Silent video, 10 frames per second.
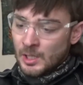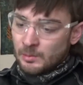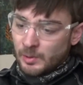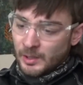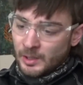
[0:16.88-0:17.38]

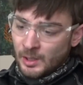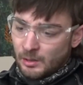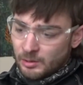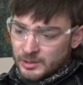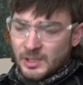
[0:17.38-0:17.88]
But
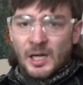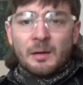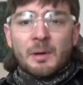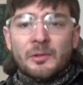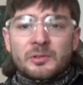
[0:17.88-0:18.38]
I want to talk
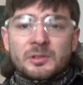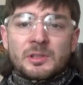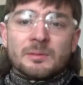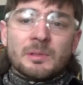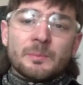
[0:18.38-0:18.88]
about this a
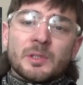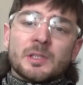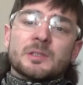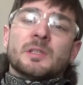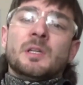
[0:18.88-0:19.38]
little bit
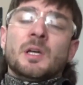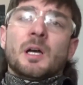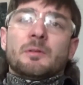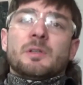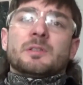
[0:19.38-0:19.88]
because
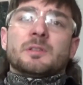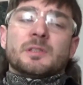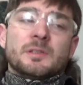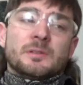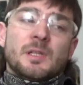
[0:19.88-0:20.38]
I
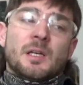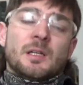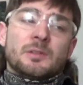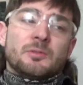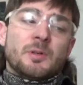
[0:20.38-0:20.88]
recently got
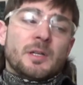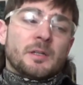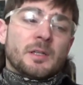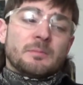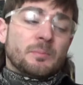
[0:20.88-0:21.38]
on
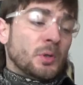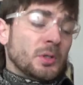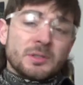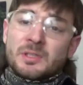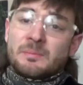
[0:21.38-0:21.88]
Twitter and
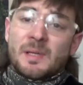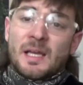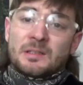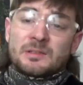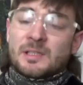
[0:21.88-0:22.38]
boy, is it a
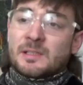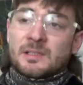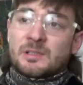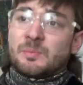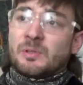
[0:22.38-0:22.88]
mess. Didn't
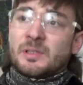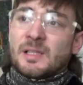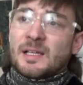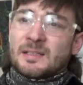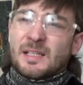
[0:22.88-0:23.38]
disappoint in
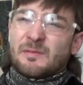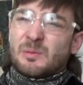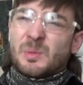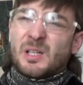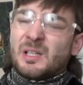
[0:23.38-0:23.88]
that endeavor.
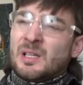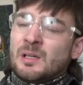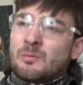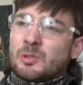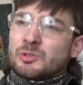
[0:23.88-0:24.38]
But
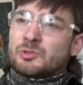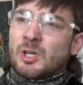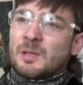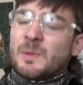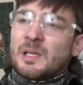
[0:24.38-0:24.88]
what
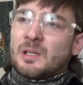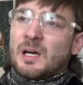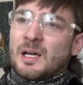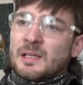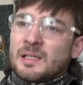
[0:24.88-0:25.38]
struck me a
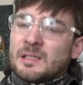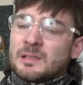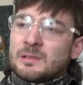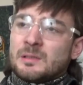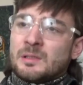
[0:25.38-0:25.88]
lot
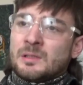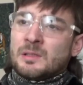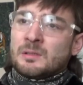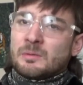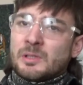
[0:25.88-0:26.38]
in
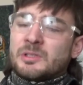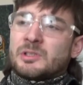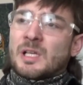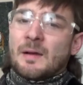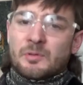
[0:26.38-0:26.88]

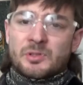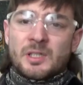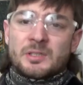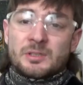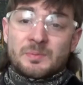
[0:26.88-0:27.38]
religious
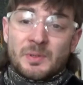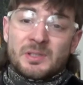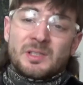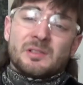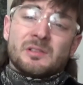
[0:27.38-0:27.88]
conversations,
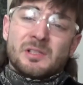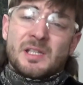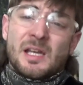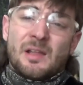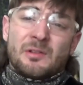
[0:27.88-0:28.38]
particularly
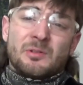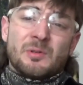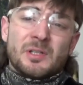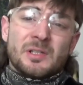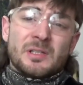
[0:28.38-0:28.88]
Catholic
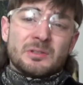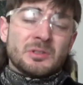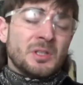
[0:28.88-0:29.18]
Twitter, is